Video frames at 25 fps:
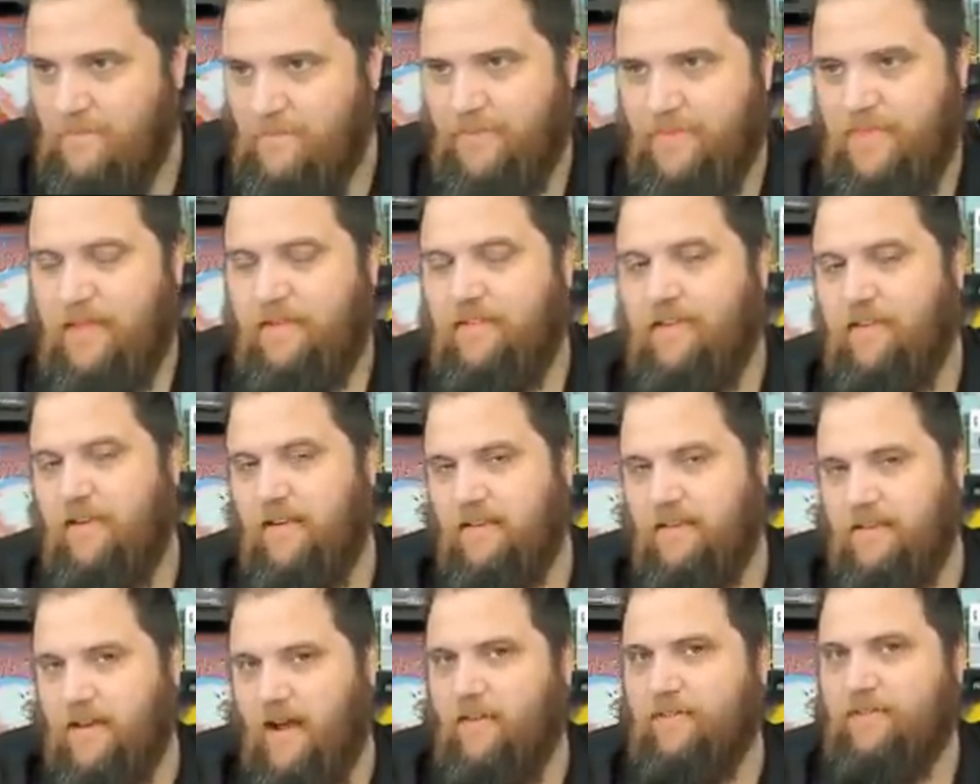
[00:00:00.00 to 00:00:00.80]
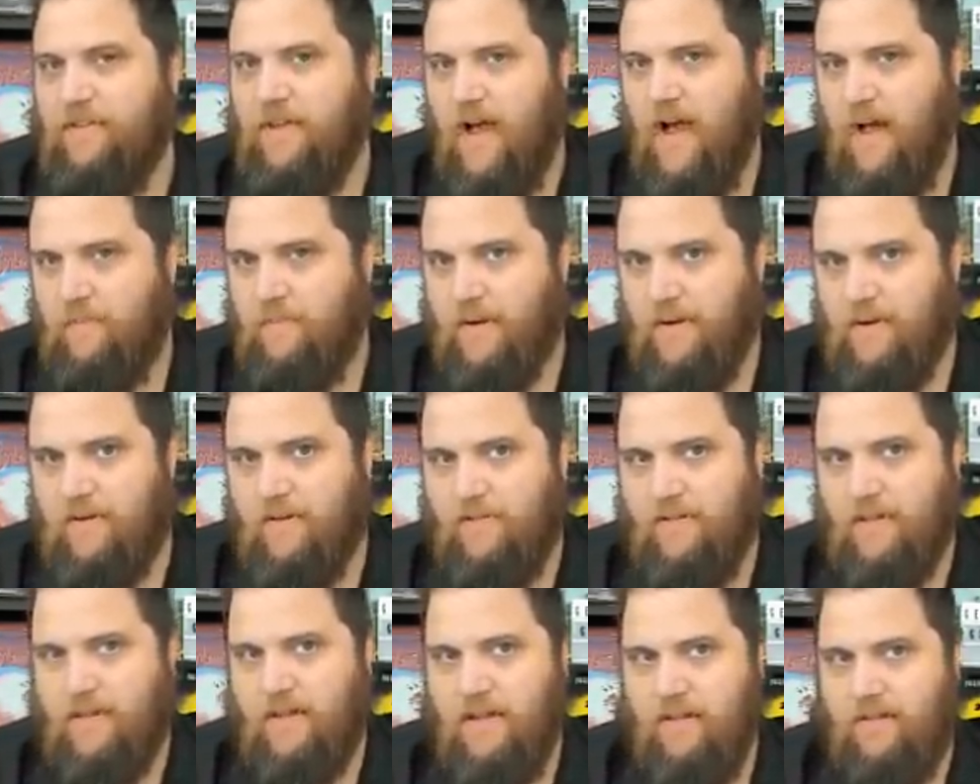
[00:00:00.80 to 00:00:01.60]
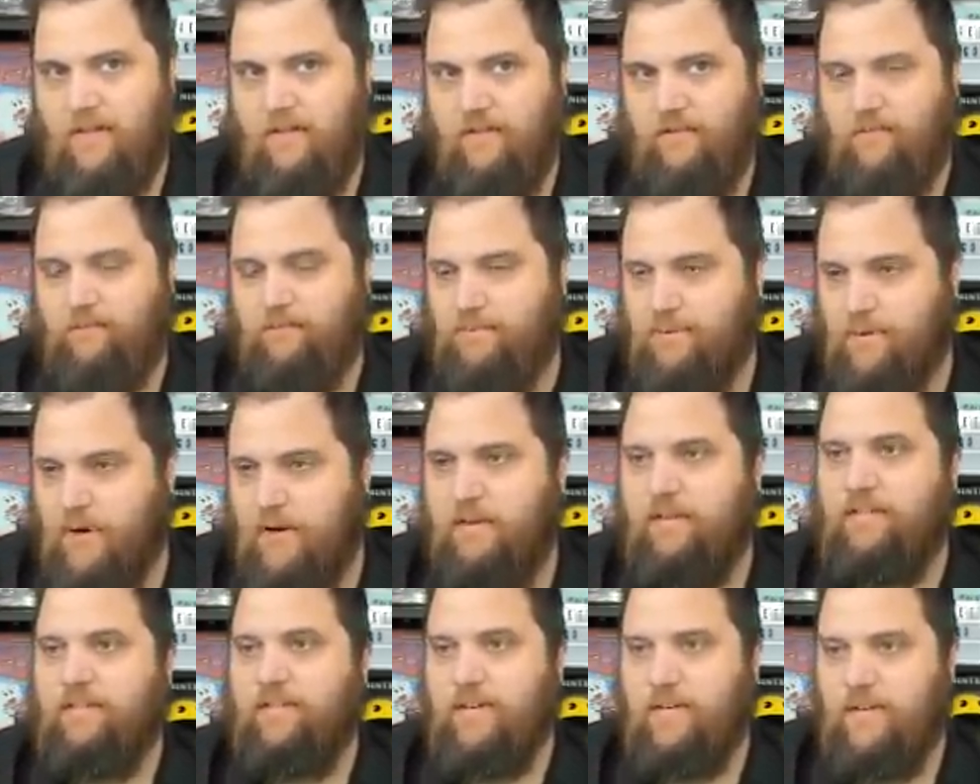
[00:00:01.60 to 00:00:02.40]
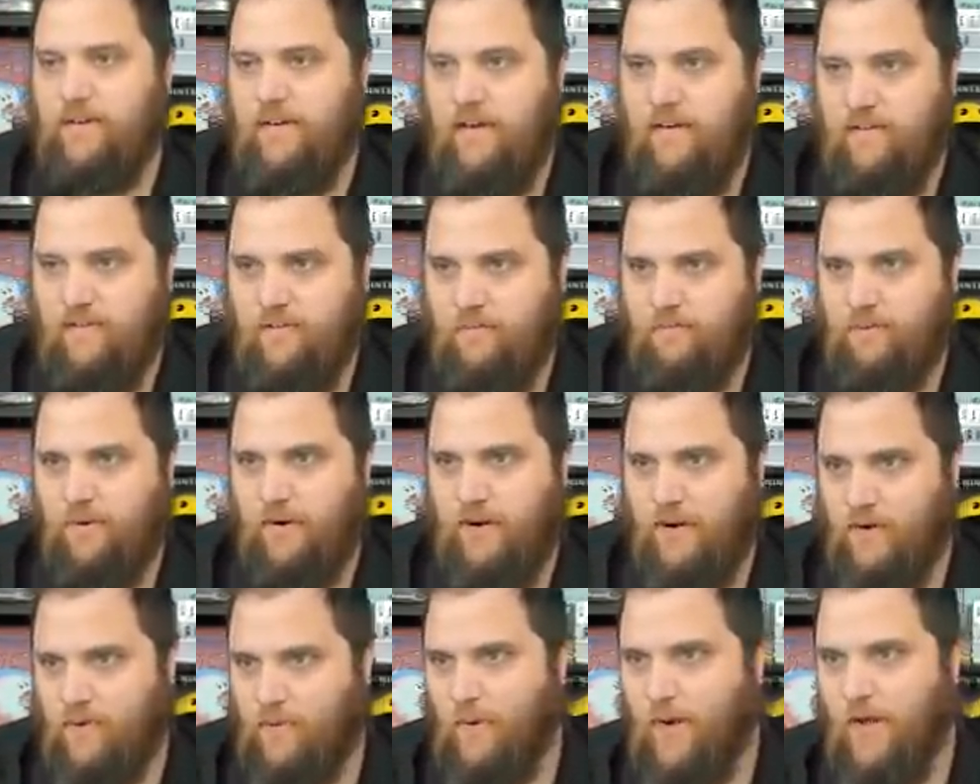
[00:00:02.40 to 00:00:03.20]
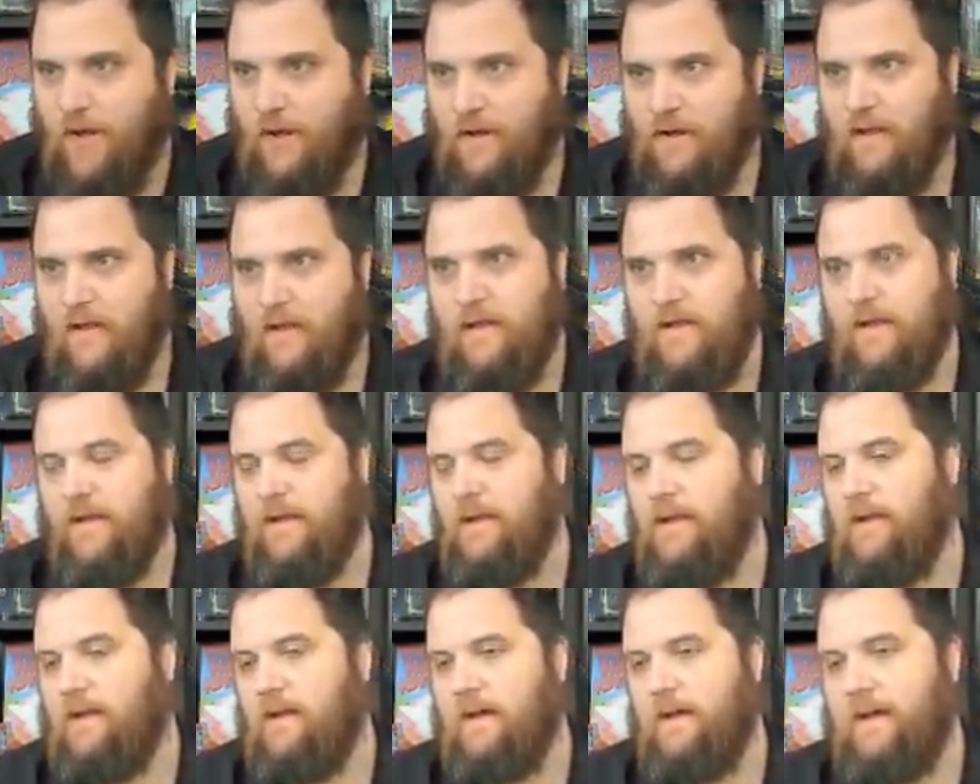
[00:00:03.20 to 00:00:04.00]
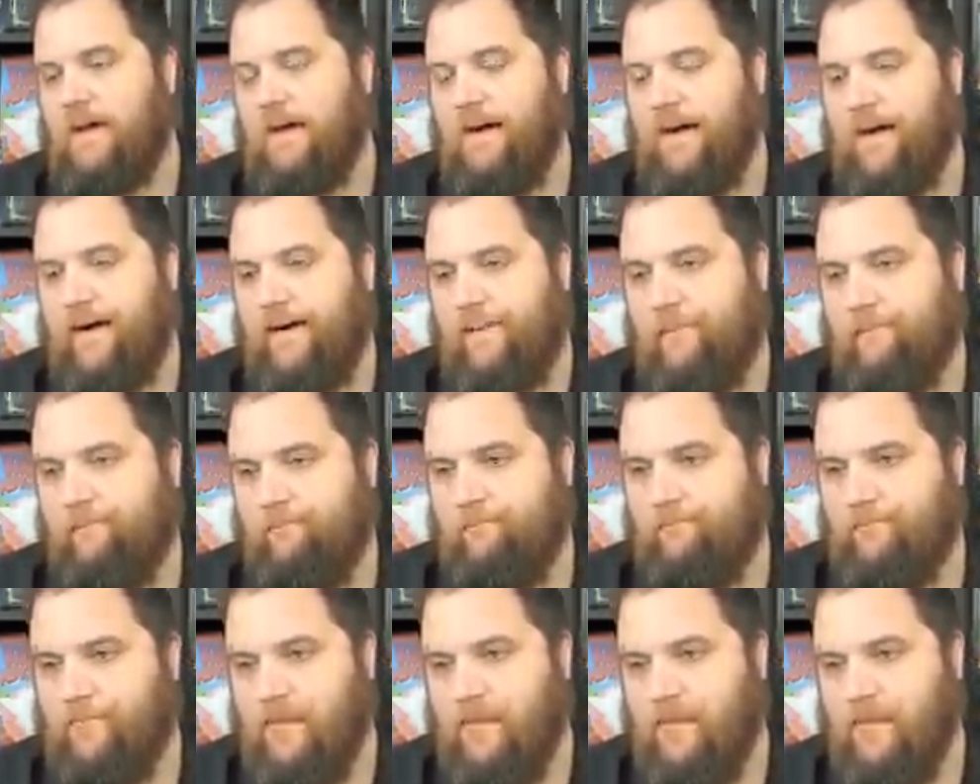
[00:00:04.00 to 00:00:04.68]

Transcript: this is a tough topic because it gets pretty serious pretty quick um,